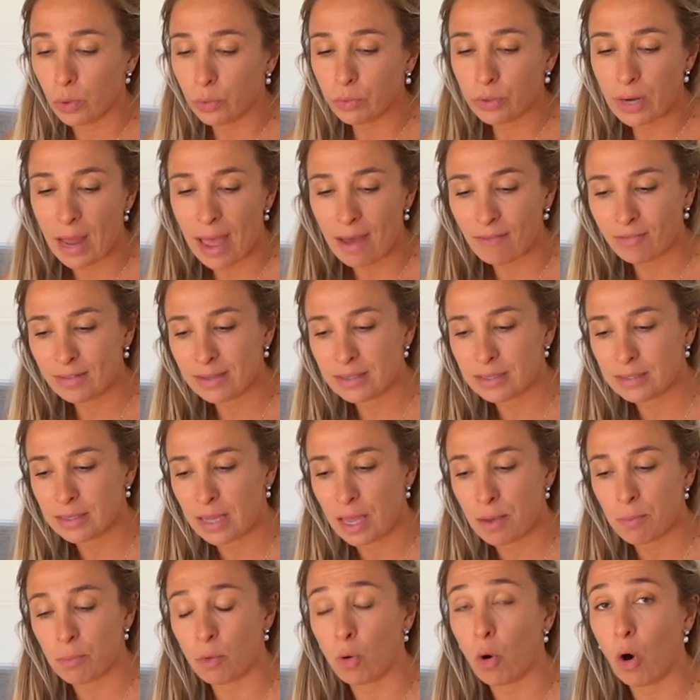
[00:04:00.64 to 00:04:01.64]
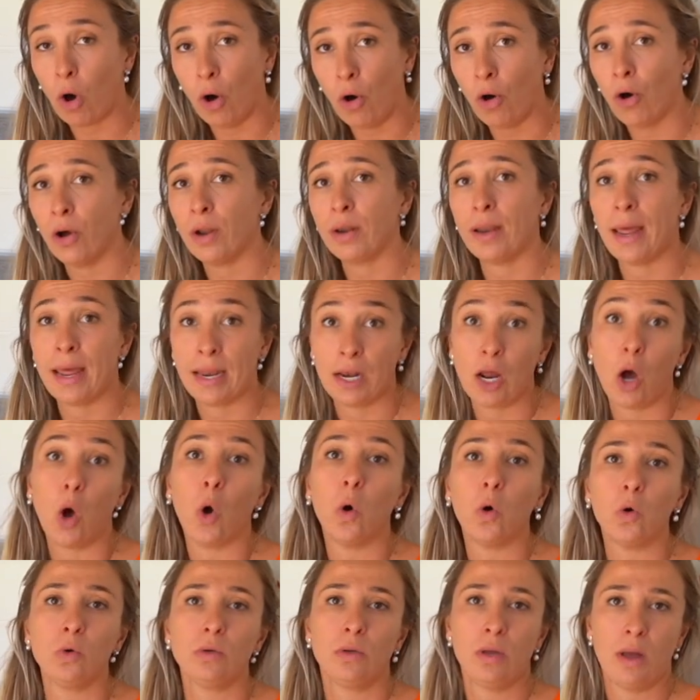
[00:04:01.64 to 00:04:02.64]
would have this table on at
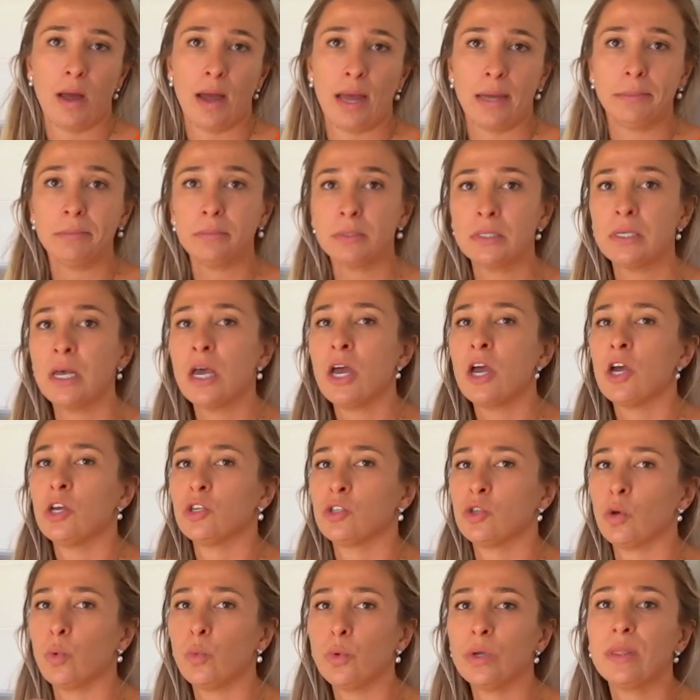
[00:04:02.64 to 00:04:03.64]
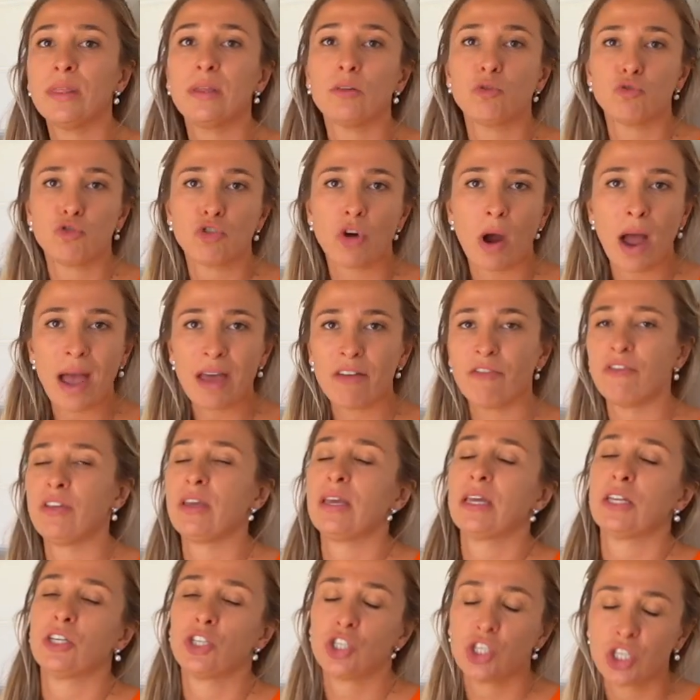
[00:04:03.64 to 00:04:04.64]
all times, so with the driving
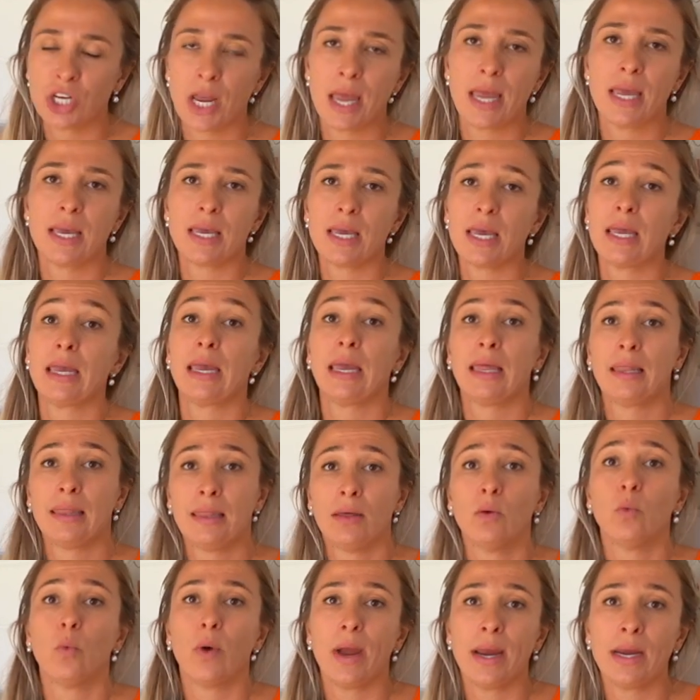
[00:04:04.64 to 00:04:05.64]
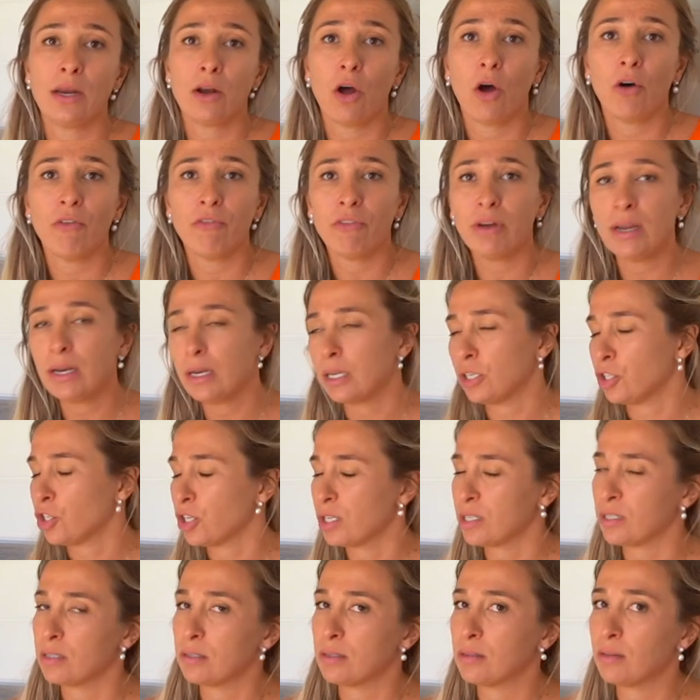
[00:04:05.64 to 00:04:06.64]
and shaking and the weight of it,
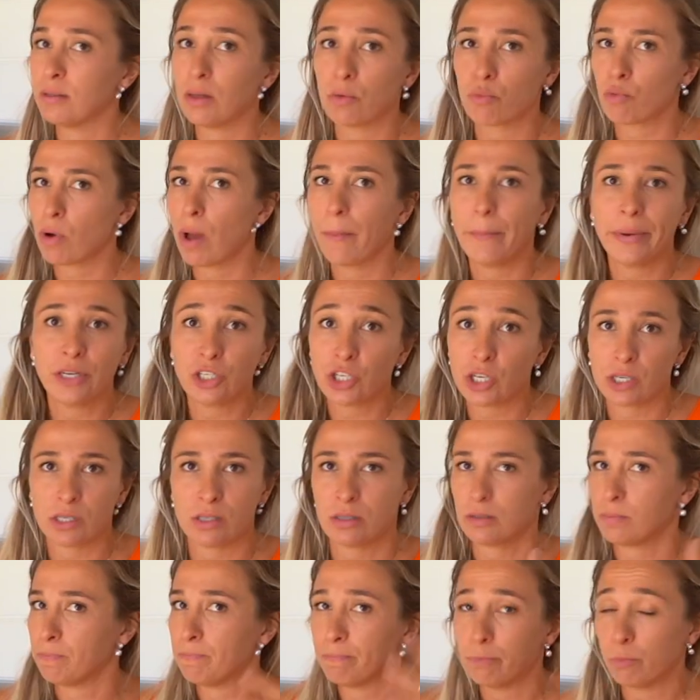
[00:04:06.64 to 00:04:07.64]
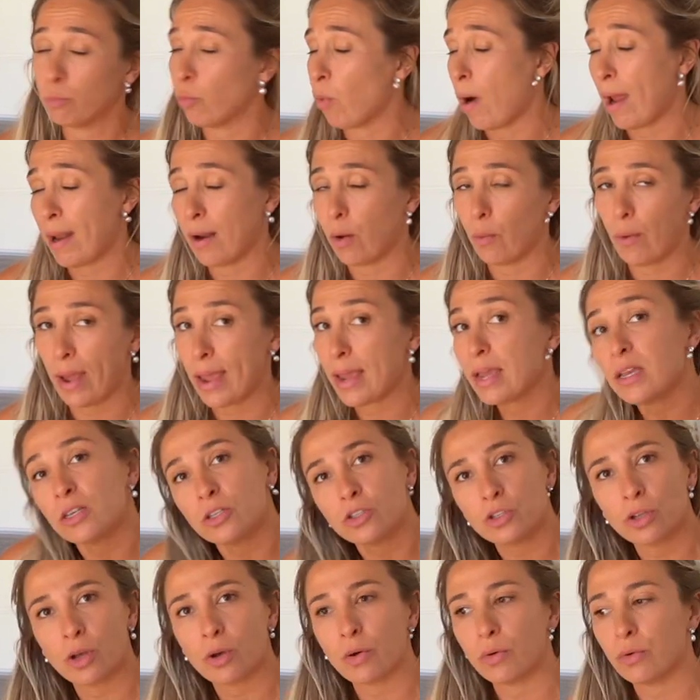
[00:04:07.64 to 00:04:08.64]
the rubber just went away.
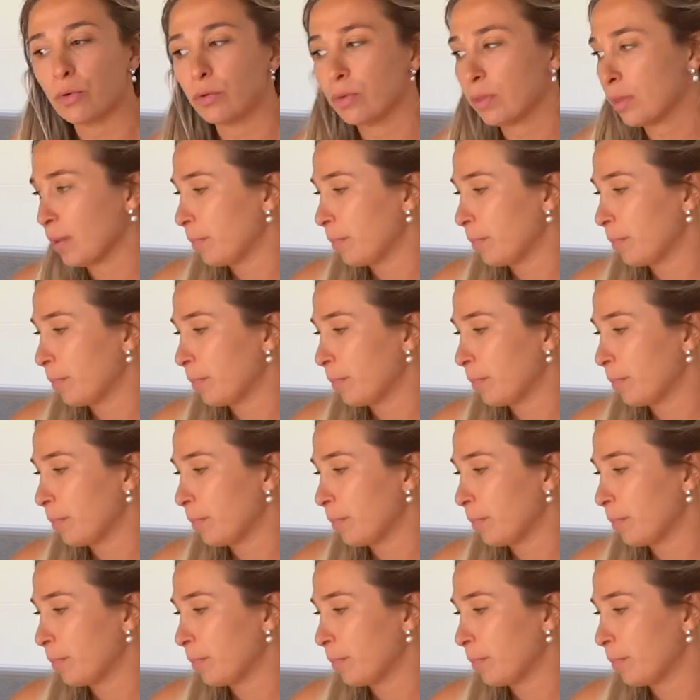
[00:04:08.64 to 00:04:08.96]
So